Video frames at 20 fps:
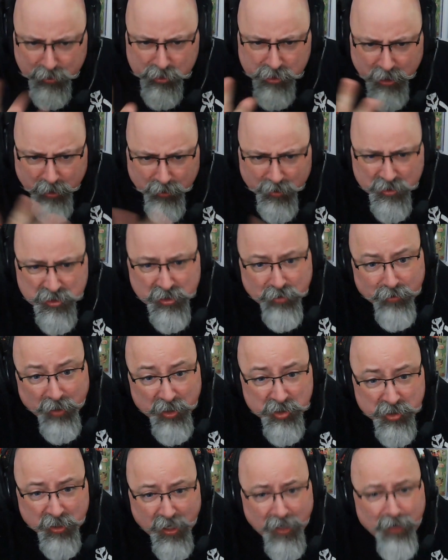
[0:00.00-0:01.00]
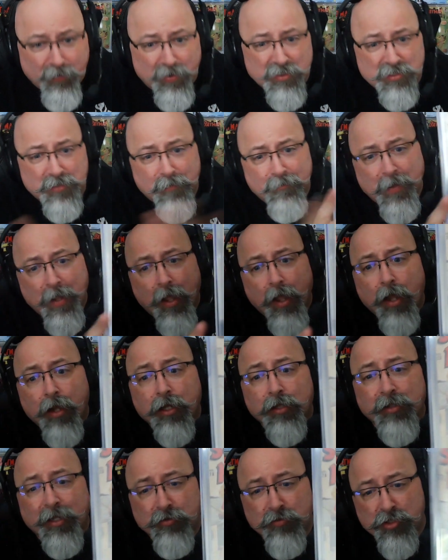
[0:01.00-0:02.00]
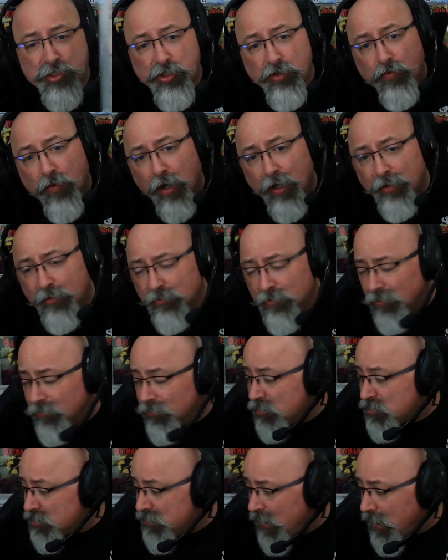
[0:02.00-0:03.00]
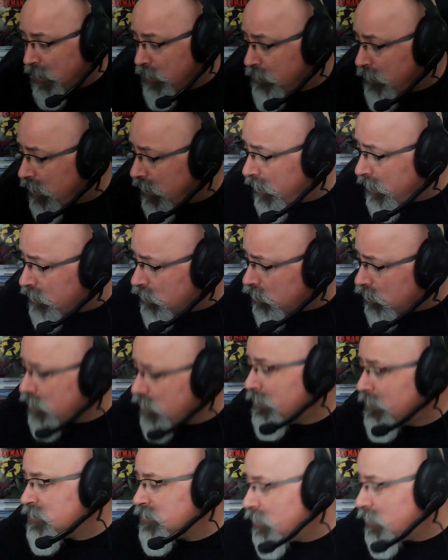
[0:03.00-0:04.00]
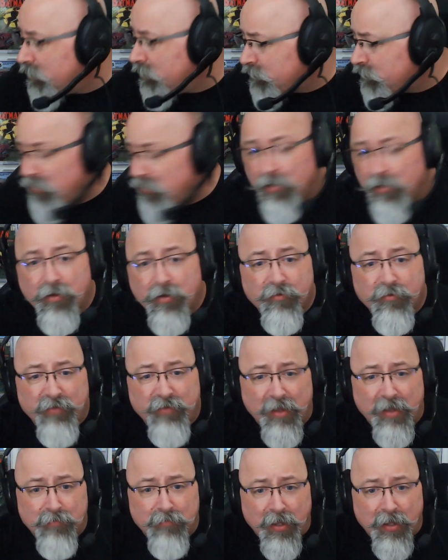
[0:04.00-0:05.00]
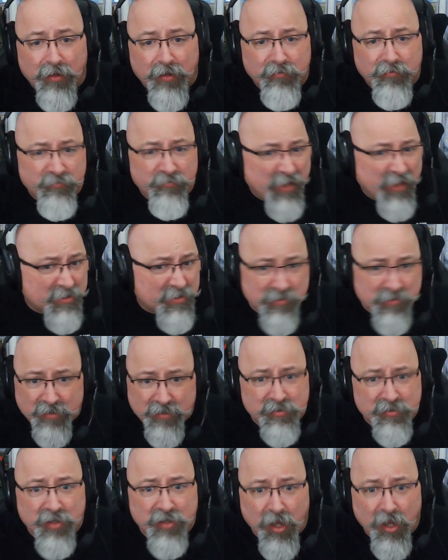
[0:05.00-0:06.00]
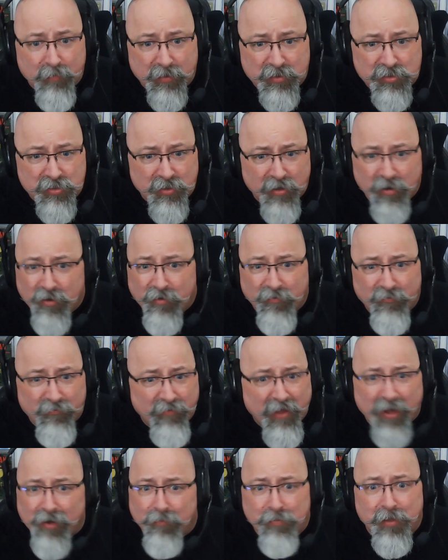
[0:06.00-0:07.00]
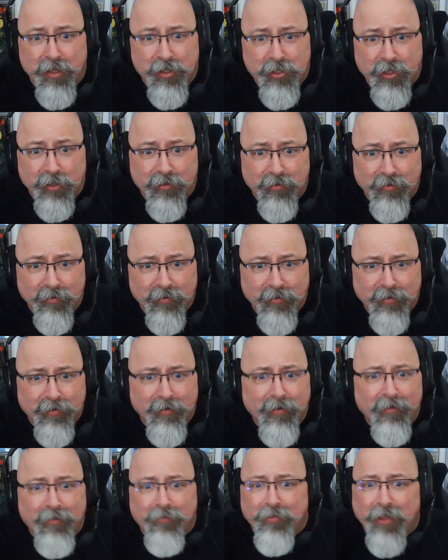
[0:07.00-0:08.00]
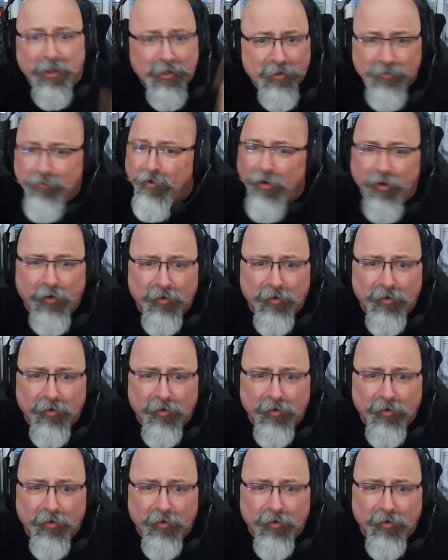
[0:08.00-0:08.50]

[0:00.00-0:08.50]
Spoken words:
your consideration. Anyways, collect what you want. Don't listen to anybody, including myself. Fat Man, Fat Stacks of Comics, Fat Opinion. Thank you all